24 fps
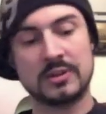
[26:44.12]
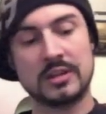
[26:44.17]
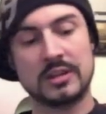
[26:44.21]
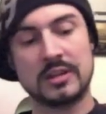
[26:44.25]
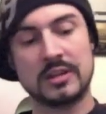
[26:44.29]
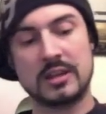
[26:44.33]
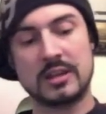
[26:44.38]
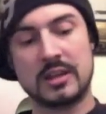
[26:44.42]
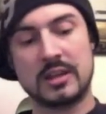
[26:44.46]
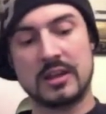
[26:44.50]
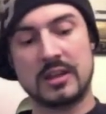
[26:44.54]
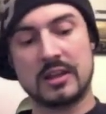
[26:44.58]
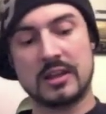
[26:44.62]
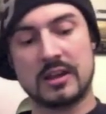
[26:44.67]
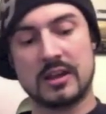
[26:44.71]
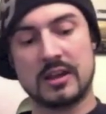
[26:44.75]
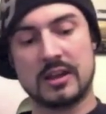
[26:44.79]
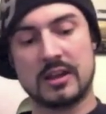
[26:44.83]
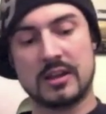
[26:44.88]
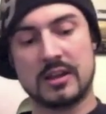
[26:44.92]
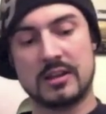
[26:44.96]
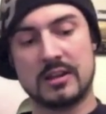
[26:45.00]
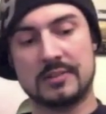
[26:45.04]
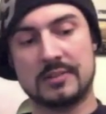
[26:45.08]

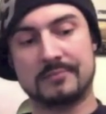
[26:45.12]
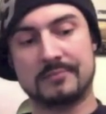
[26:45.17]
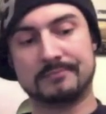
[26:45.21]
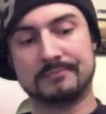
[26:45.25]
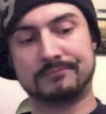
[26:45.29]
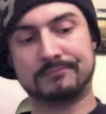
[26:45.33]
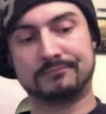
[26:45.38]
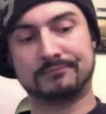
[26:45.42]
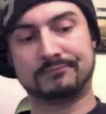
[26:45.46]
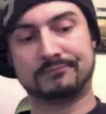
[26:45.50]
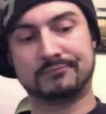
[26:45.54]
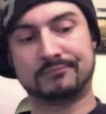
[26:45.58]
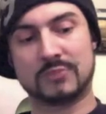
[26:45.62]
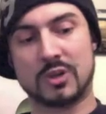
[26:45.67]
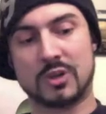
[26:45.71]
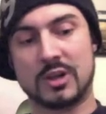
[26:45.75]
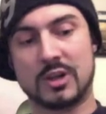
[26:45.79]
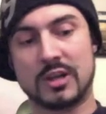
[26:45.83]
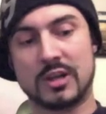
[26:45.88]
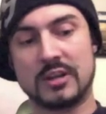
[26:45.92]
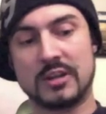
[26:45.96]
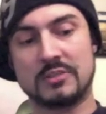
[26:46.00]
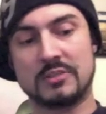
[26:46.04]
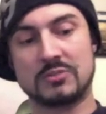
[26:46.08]

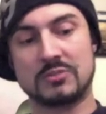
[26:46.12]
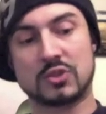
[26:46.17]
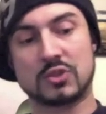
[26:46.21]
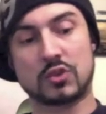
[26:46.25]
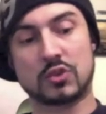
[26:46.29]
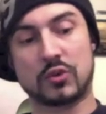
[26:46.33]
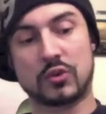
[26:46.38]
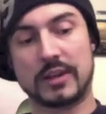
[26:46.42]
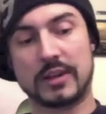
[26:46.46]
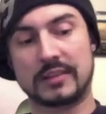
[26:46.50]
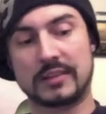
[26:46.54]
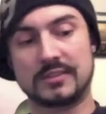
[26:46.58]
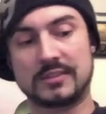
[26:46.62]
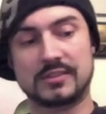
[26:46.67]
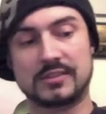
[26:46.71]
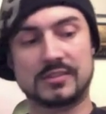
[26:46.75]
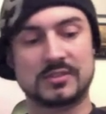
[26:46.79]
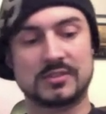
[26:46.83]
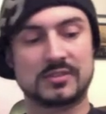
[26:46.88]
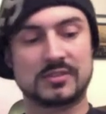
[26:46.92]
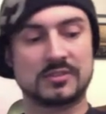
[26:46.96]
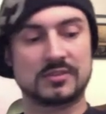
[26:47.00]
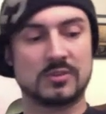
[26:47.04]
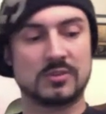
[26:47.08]
on tricks
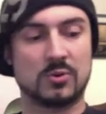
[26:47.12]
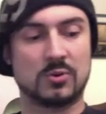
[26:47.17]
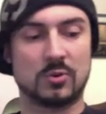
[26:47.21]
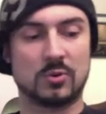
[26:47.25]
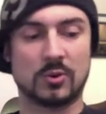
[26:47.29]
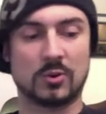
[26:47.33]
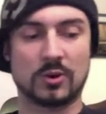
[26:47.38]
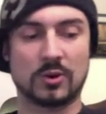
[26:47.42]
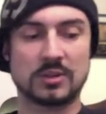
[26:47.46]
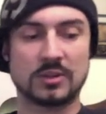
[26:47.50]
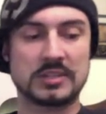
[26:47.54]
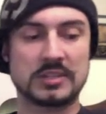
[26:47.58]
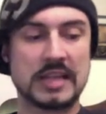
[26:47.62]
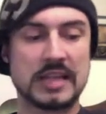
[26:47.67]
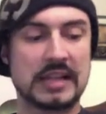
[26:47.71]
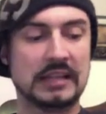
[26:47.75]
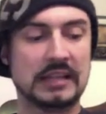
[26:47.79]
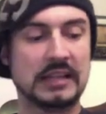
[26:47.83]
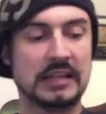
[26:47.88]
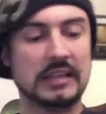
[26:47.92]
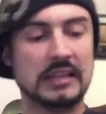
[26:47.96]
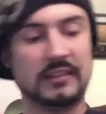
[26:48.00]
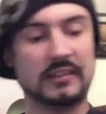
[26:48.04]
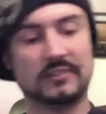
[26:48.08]
or
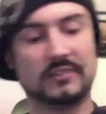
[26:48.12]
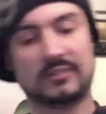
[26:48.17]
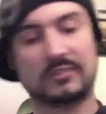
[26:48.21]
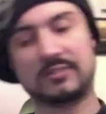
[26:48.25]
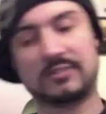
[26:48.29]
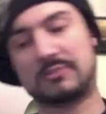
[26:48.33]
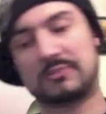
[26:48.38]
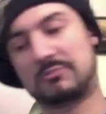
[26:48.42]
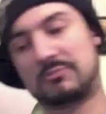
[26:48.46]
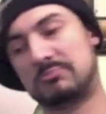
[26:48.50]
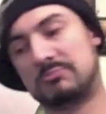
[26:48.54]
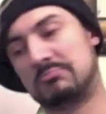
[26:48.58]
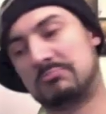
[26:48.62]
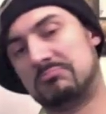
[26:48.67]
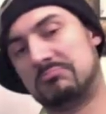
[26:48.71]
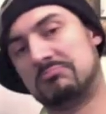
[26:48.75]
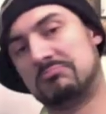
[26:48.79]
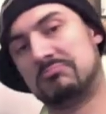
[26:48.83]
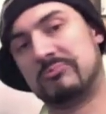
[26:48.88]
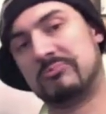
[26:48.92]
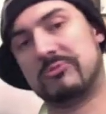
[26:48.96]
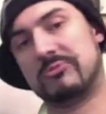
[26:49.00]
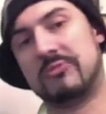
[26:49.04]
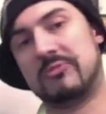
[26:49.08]
techniques,
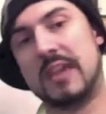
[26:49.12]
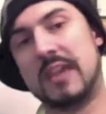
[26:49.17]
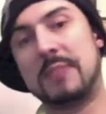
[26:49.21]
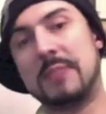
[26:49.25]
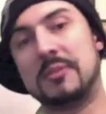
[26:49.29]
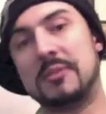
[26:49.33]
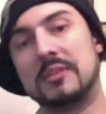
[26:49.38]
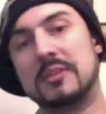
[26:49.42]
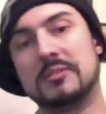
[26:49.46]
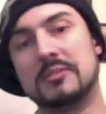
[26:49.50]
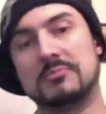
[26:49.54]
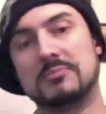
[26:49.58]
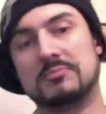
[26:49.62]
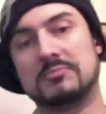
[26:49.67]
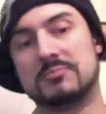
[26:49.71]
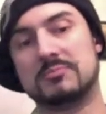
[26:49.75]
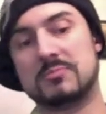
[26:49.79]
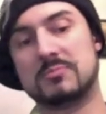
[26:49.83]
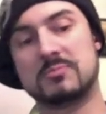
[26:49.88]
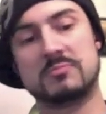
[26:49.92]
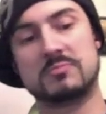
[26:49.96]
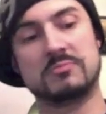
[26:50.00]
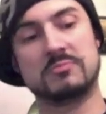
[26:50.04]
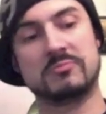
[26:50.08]
vaping
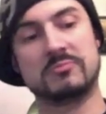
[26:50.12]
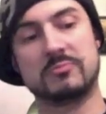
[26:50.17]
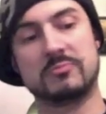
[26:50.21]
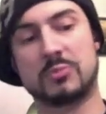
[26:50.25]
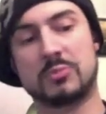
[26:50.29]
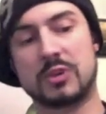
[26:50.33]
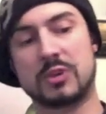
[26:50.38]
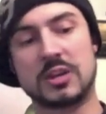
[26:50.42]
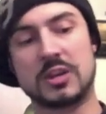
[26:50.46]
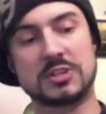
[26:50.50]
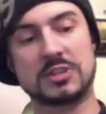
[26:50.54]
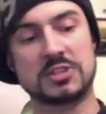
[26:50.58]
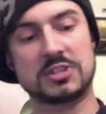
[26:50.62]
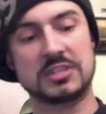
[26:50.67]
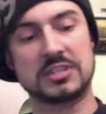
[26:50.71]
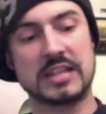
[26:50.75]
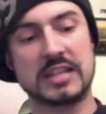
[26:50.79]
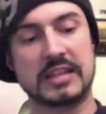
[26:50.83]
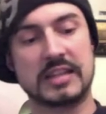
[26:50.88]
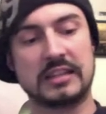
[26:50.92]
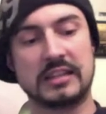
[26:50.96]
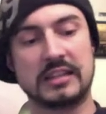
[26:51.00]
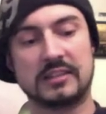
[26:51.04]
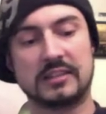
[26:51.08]
production
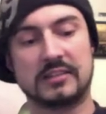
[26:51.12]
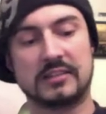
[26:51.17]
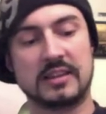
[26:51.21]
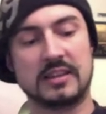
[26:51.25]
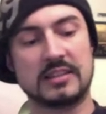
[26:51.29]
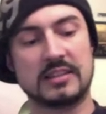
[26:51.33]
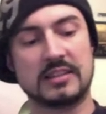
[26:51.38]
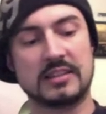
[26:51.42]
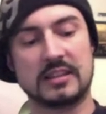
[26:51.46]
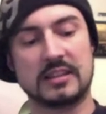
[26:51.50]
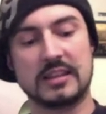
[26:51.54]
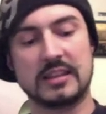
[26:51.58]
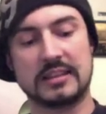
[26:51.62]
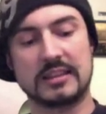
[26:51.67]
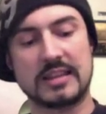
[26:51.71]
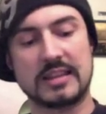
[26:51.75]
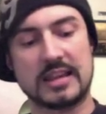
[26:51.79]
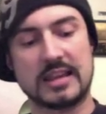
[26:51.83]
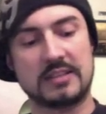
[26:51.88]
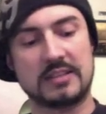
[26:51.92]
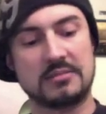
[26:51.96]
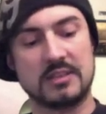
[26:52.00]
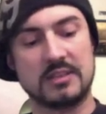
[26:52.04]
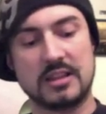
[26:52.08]
techniques, anything like that,
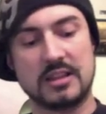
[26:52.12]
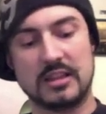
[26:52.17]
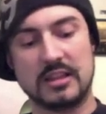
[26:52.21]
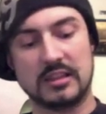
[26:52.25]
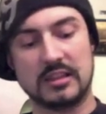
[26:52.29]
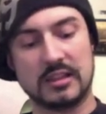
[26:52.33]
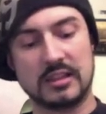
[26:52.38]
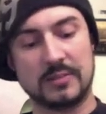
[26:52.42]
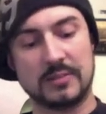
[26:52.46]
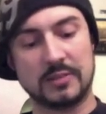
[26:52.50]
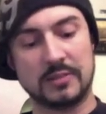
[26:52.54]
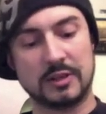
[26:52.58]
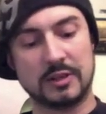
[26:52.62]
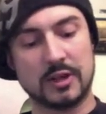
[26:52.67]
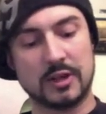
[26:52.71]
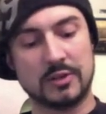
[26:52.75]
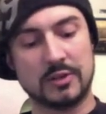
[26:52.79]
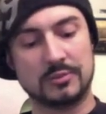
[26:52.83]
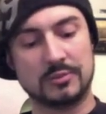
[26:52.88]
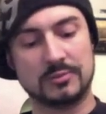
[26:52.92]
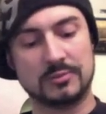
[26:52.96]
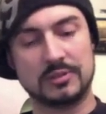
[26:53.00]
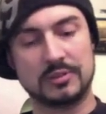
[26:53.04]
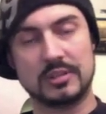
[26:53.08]
let me know.
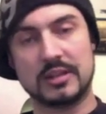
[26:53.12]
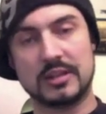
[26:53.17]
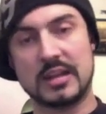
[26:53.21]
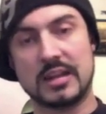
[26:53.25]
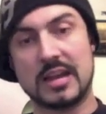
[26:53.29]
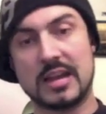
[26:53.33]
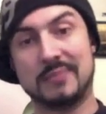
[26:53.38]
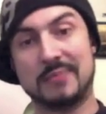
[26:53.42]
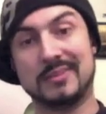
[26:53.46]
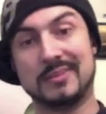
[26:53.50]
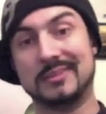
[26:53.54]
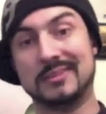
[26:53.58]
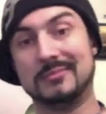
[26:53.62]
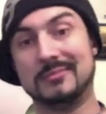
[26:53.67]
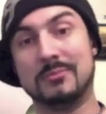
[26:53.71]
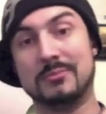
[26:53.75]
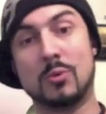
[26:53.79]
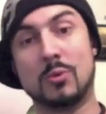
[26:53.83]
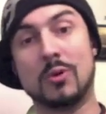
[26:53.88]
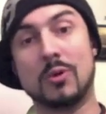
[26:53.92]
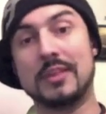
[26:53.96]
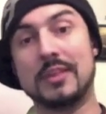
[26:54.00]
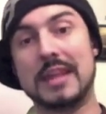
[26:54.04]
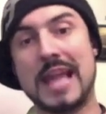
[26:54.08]
I'd be more than
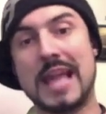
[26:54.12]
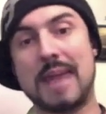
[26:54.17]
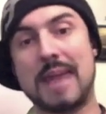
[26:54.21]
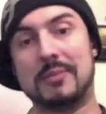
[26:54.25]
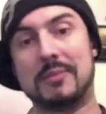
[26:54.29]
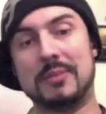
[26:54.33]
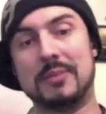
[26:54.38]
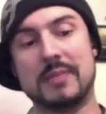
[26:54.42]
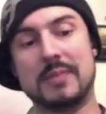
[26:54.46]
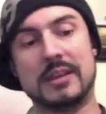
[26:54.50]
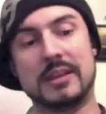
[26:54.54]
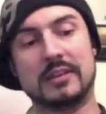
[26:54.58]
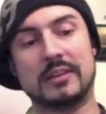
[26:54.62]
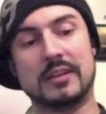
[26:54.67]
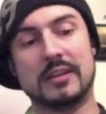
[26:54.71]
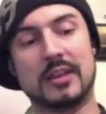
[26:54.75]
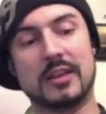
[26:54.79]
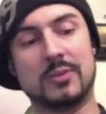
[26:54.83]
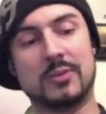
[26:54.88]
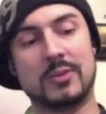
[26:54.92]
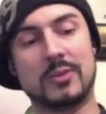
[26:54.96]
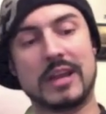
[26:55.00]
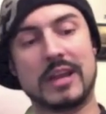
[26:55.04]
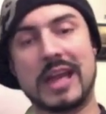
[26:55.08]
happy to make another one. I
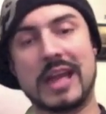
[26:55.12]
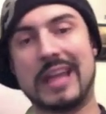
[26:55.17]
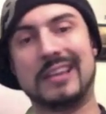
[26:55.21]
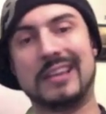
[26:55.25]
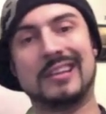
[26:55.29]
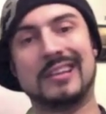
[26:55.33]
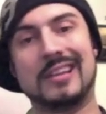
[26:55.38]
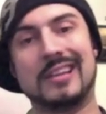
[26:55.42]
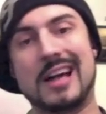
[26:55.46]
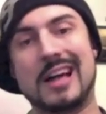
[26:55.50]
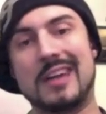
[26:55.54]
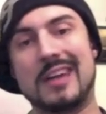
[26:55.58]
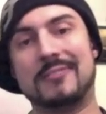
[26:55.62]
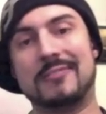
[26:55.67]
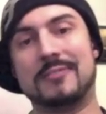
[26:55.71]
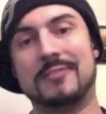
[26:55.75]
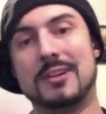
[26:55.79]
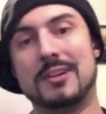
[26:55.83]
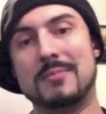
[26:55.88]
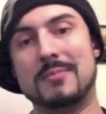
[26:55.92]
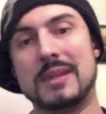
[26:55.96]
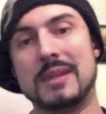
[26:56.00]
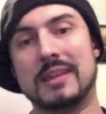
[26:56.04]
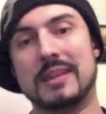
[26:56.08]
had a lot of fun
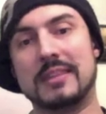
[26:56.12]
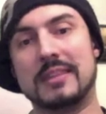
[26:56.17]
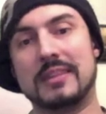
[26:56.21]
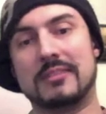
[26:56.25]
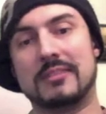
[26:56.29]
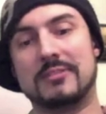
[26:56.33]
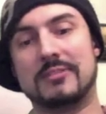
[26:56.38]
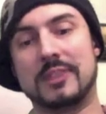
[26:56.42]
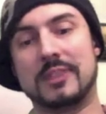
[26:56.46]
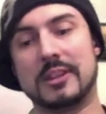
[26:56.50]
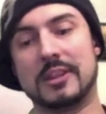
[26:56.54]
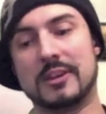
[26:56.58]
making this video.